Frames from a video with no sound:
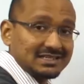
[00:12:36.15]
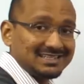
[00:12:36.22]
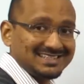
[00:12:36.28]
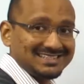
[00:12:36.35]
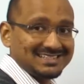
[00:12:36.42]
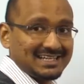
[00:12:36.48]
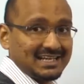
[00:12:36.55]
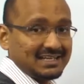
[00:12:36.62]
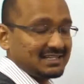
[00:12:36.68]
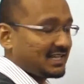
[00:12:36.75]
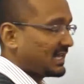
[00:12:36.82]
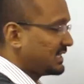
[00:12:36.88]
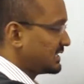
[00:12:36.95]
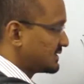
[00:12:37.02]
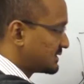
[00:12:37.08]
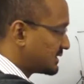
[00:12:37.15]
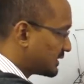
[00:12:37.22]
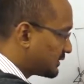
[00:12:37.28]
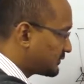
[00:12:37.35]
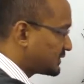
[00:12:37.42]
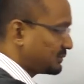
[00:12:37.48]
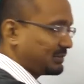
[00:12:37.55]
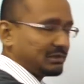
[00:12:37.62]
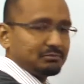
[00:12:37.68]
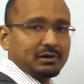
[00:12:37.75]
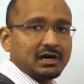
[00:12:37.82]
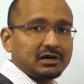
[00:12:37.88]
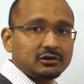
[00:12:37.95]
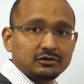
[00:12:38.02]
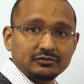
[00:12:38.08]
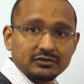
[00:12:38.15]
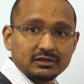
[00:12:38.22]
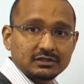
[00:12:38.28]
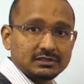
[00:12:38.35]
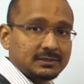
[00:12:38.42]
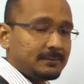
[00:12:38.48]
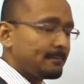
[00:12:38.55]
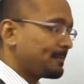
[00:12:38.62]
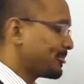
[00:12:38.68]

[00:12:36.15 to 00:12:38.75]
They deserve to be part of it,